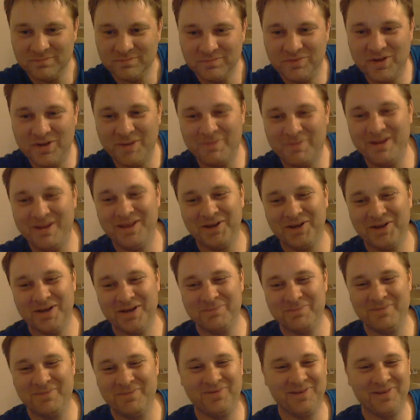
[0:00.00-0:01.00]
It'll
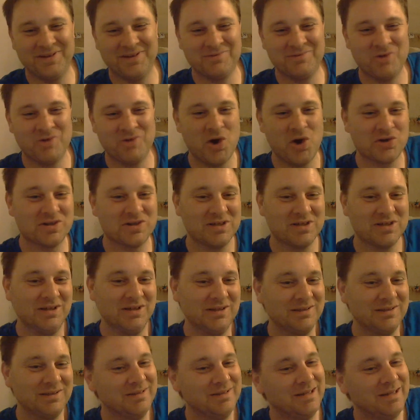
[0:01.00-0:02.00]
get me full of rocks.
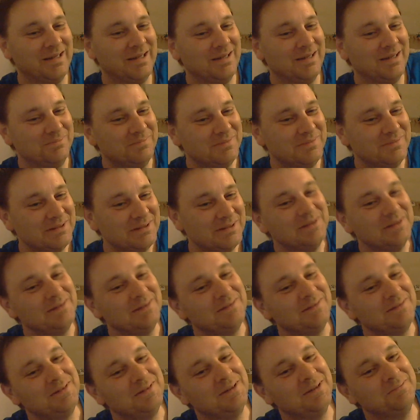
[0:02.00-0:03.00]
Yeah.
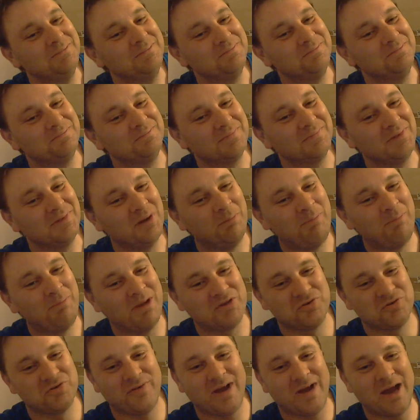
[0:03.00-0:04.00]
Or
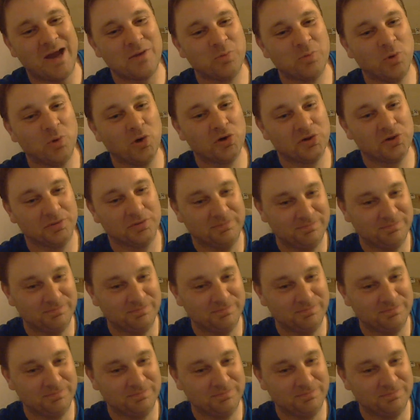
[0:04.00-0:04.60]
petrified wood.